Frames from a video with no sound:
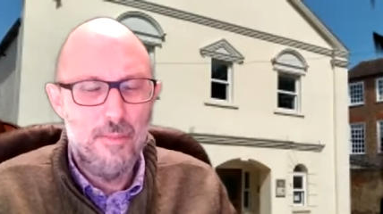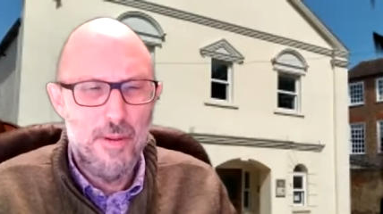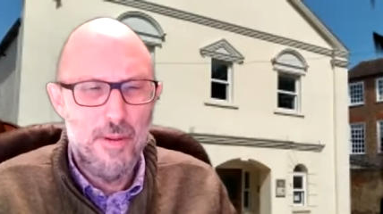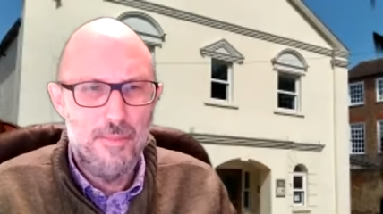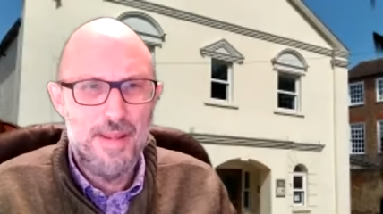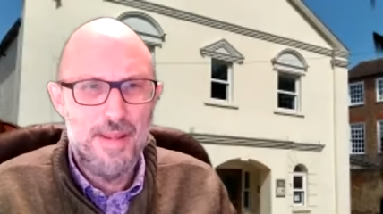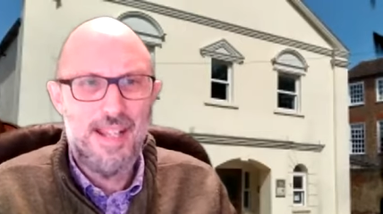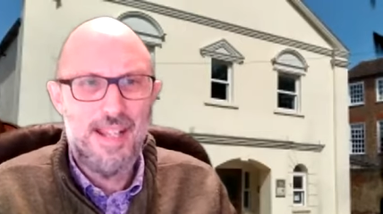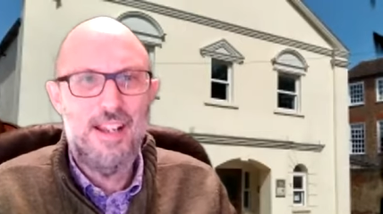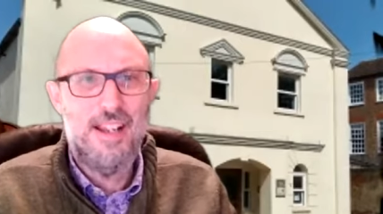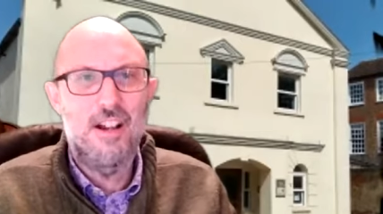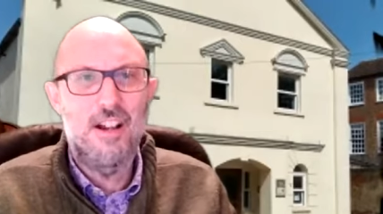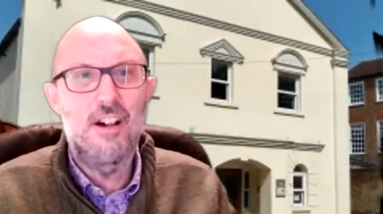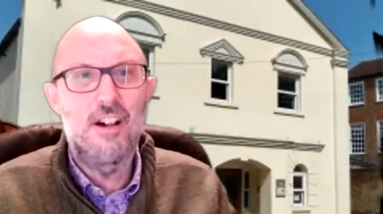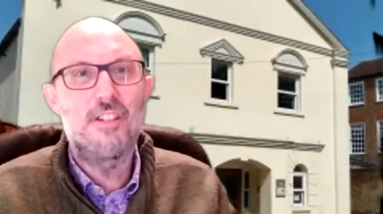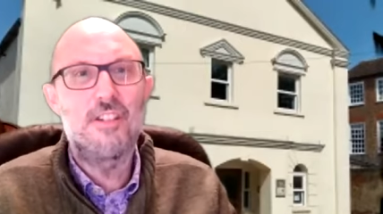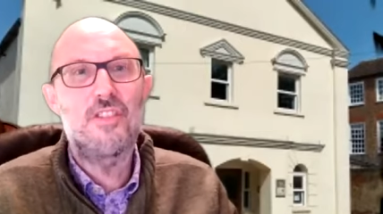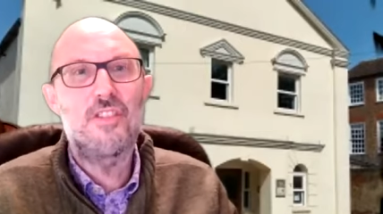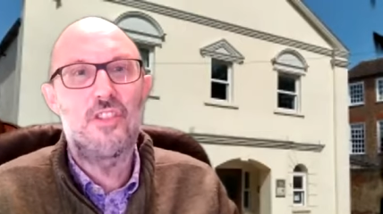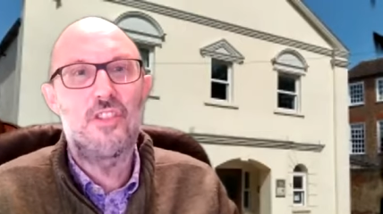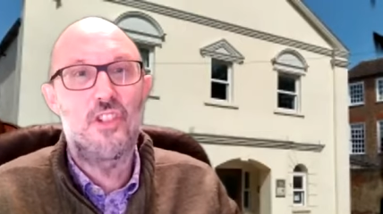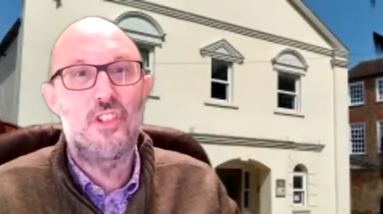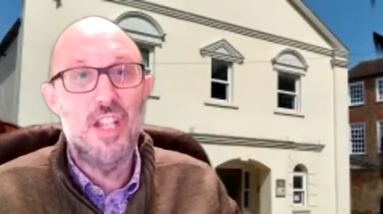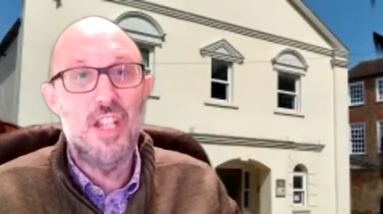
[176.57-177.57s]
But
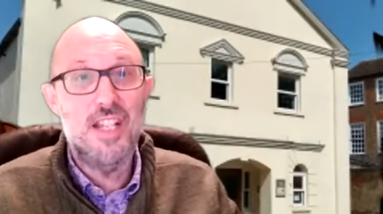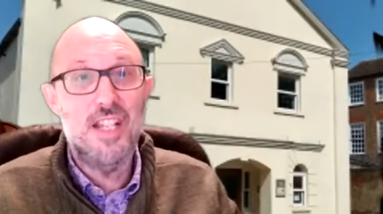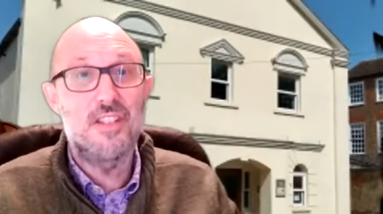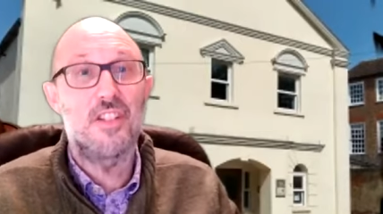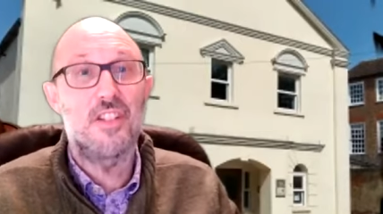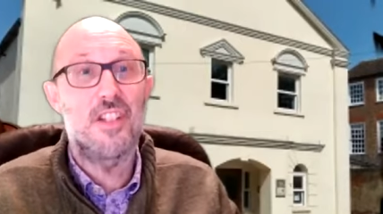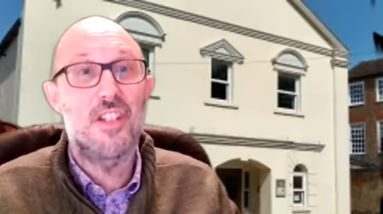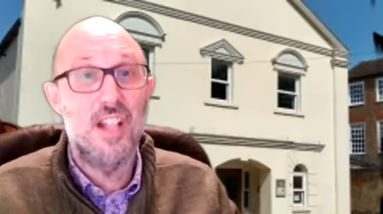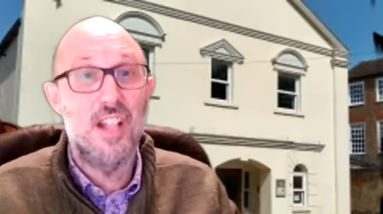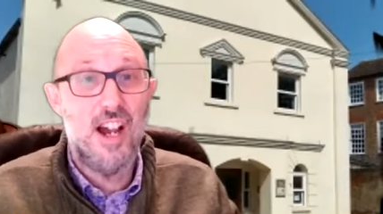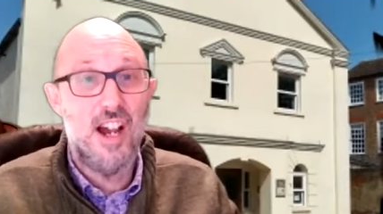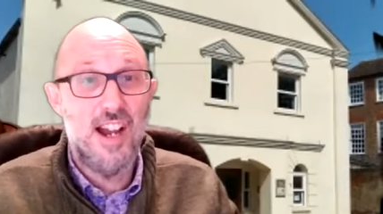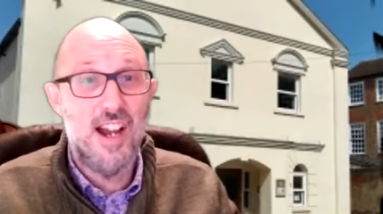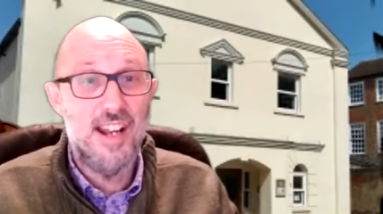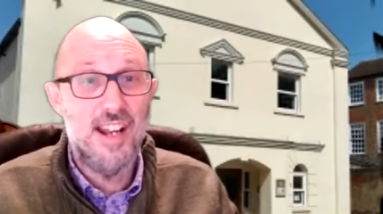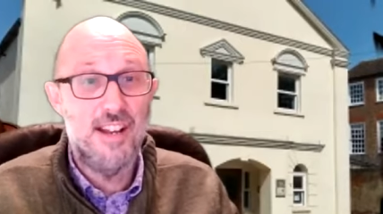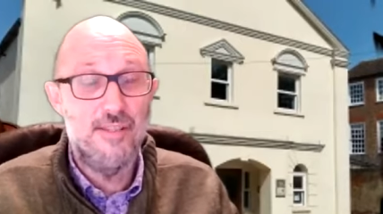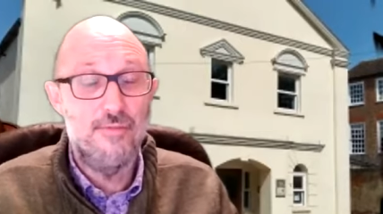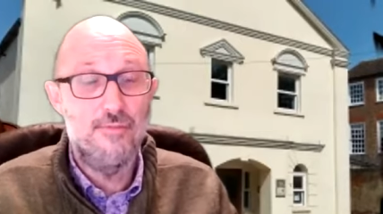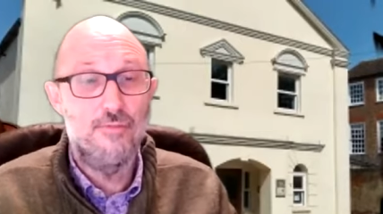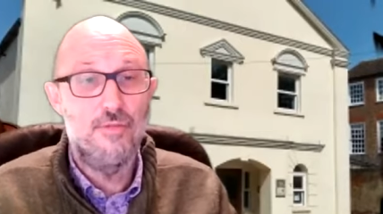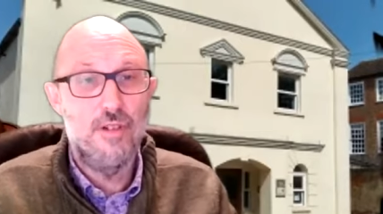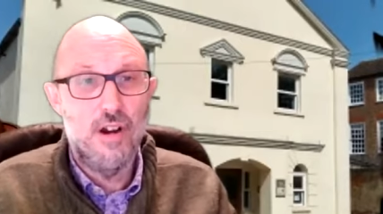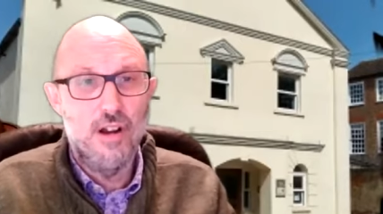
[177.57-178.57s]
because Jesus died
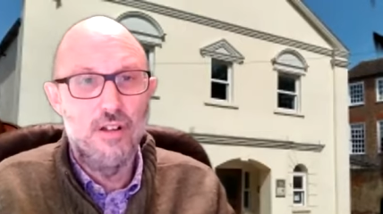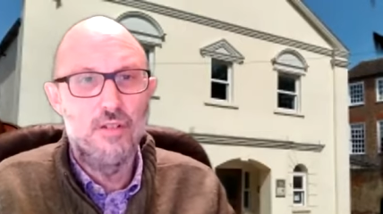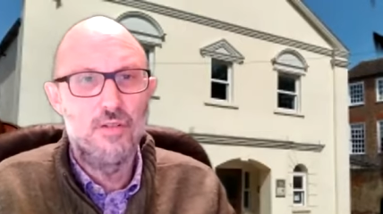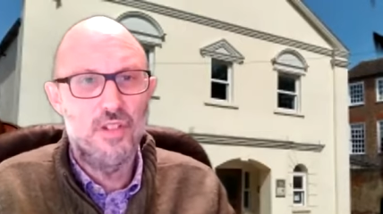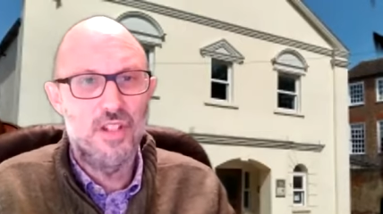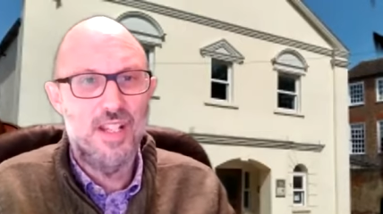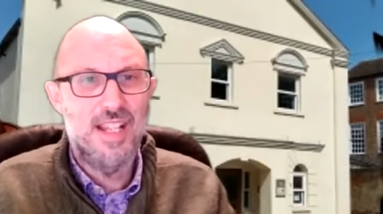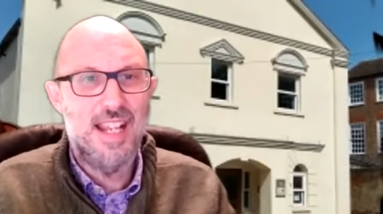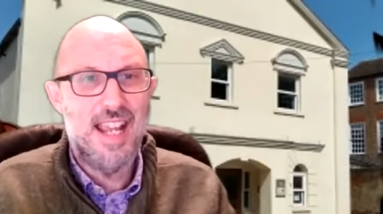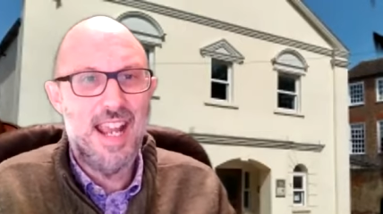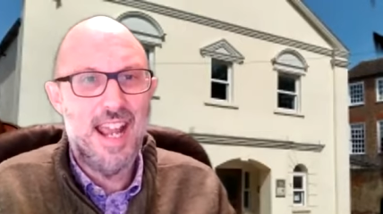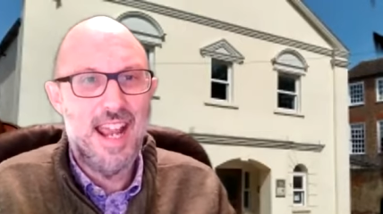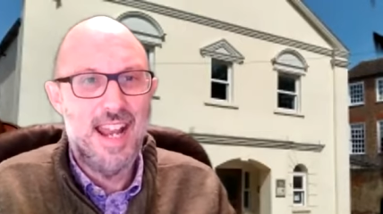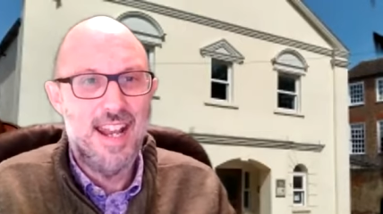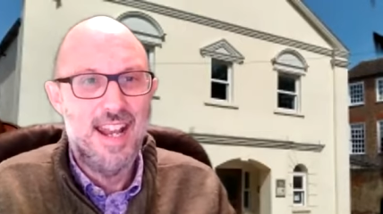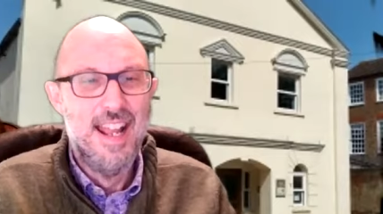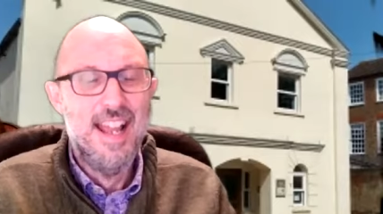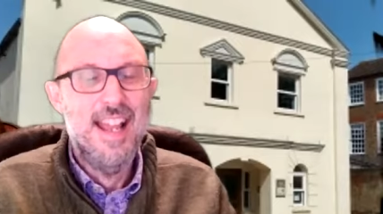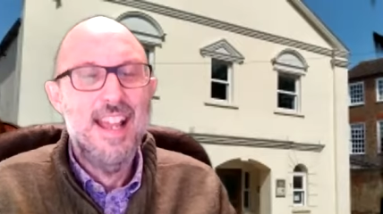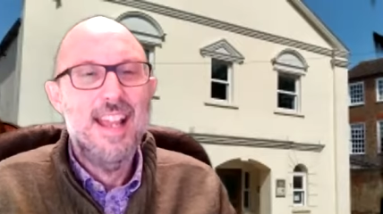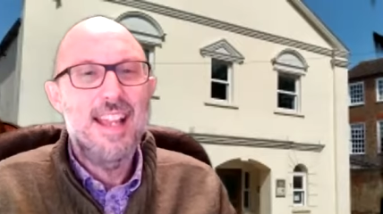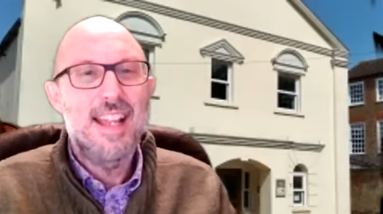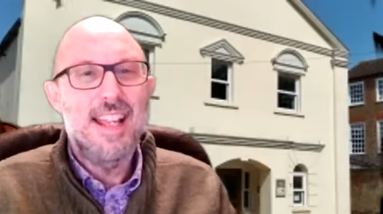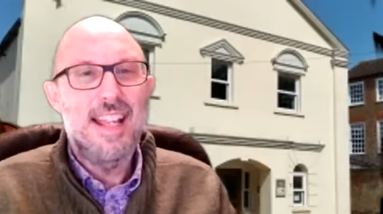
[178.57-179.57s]
and rose again
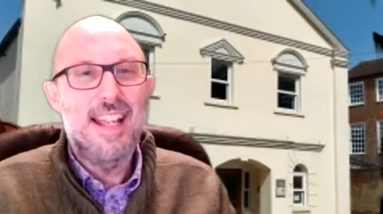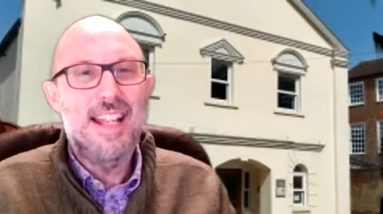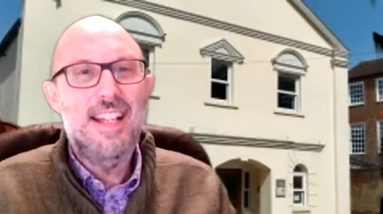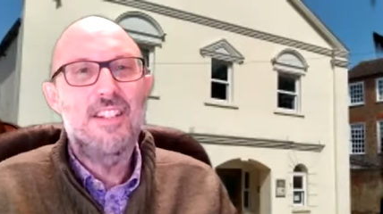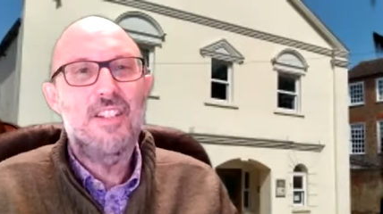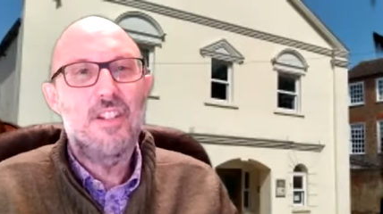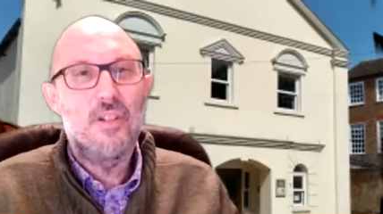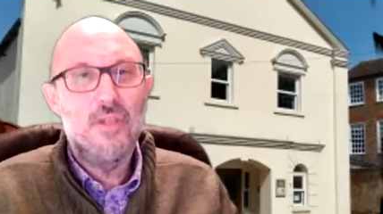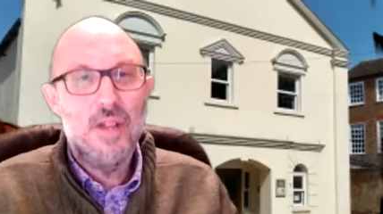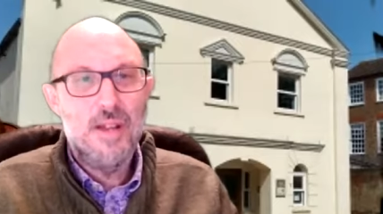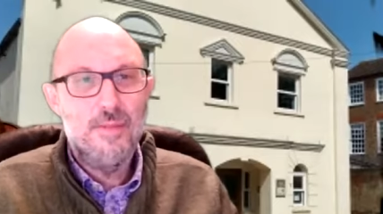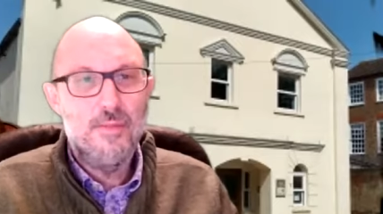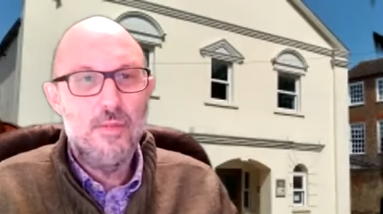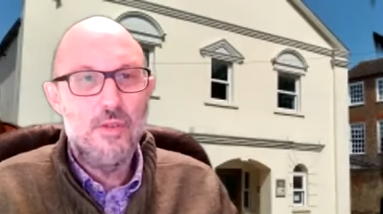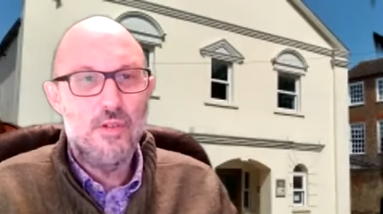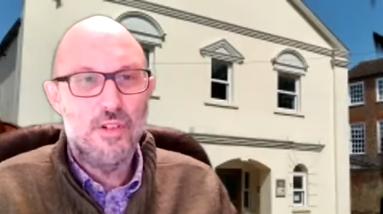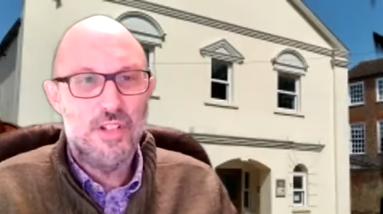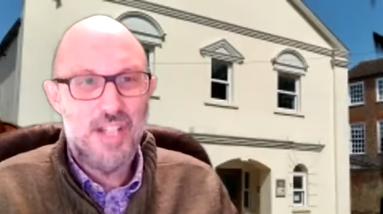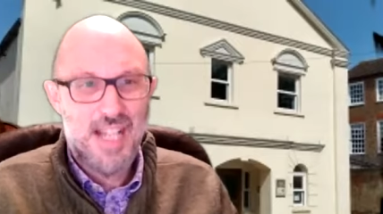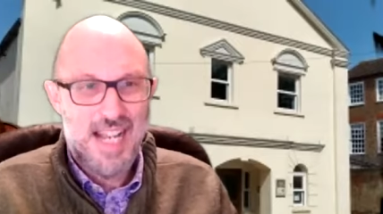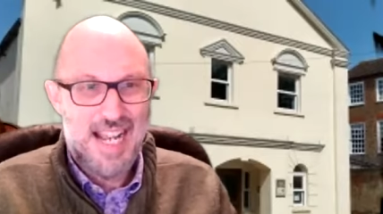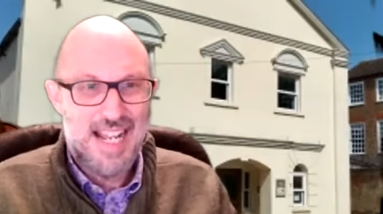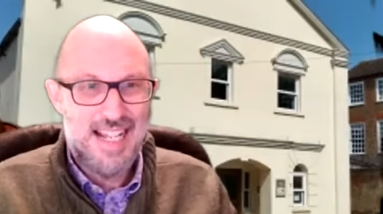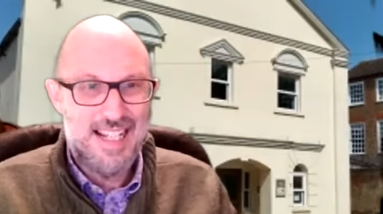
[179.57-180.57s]
into
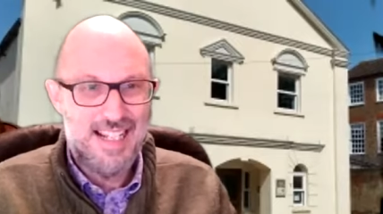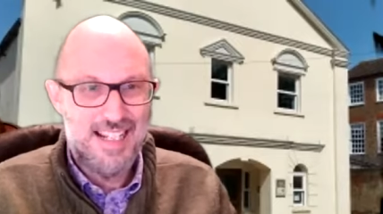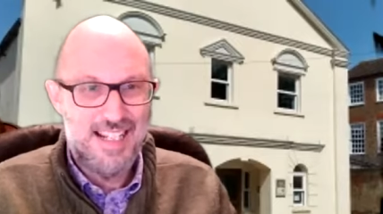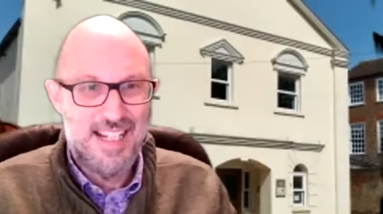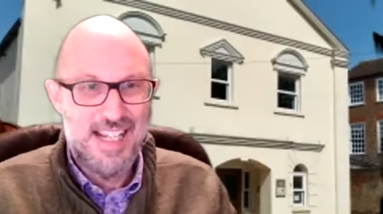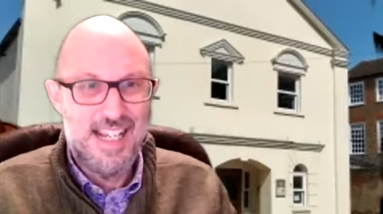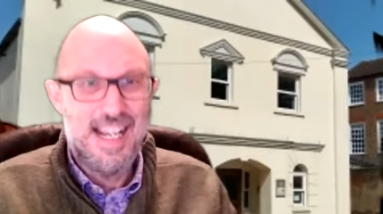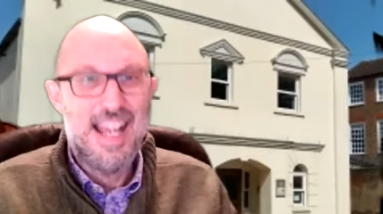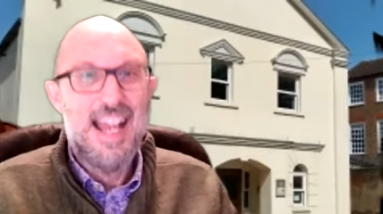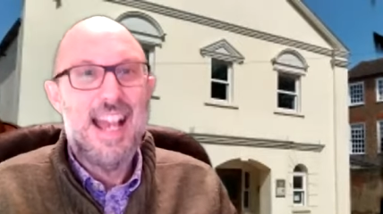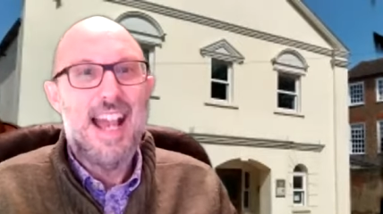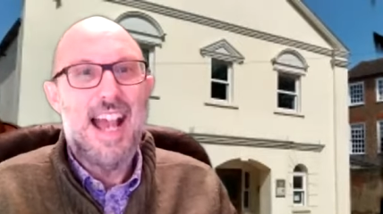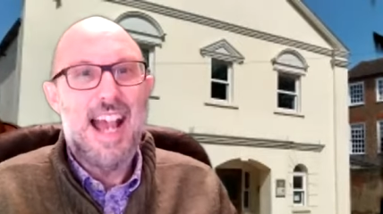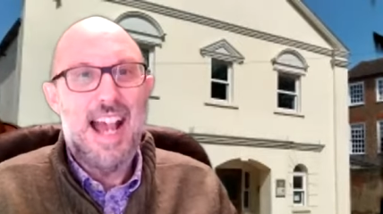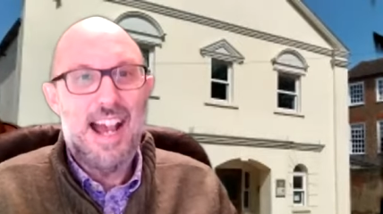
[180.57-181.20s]
immortality,